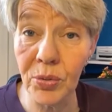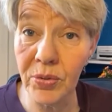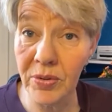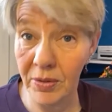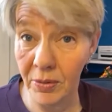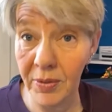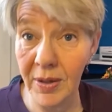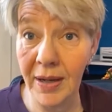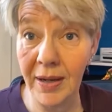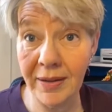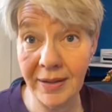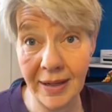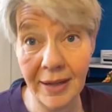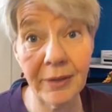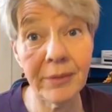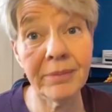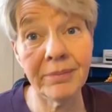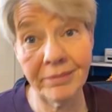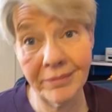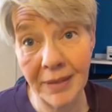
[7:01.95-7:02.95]
News. Okay,
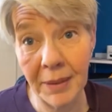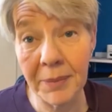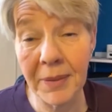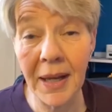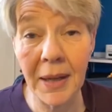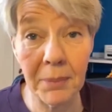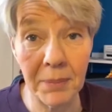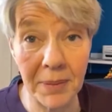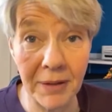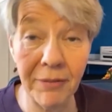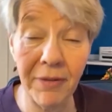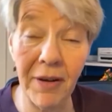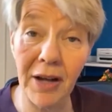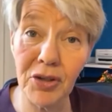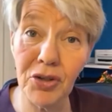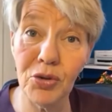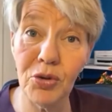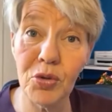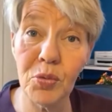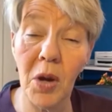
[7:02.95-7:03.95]
now I'm not a big
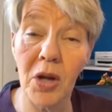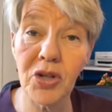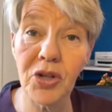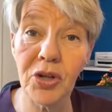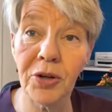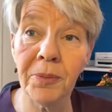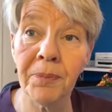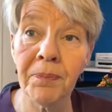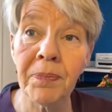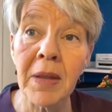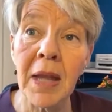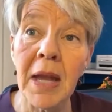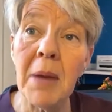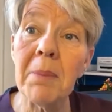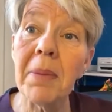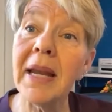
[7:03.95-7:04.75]
Fox News watcher,